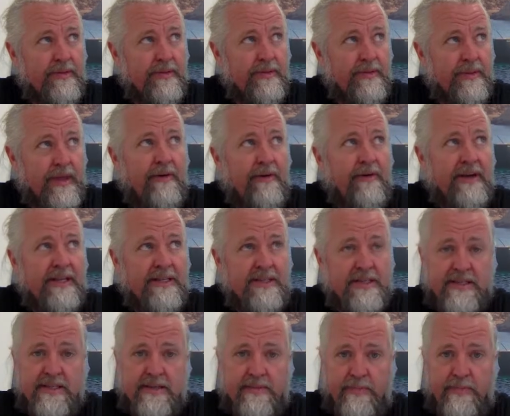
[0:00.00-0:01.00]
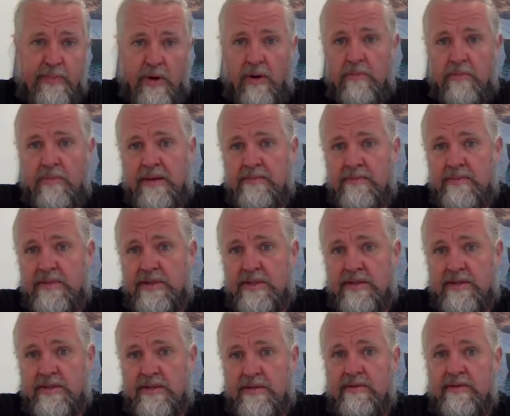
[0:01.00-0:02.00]
there is
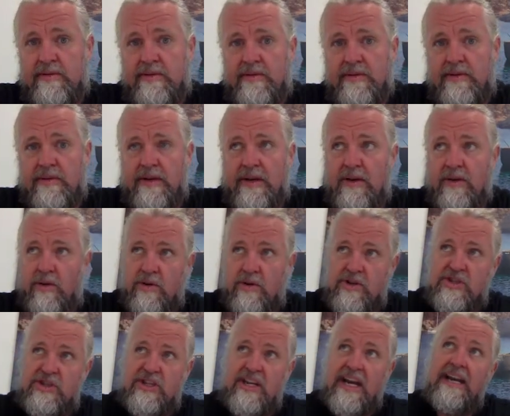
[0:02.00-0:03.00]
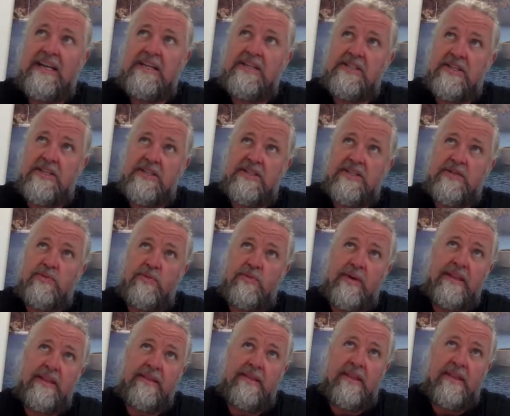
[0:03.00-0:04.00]
problems or challenges
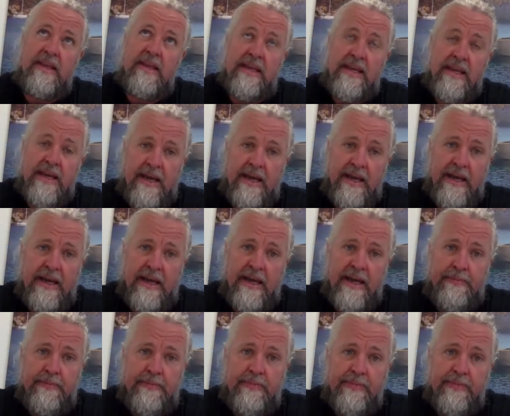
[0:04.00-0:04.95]
with the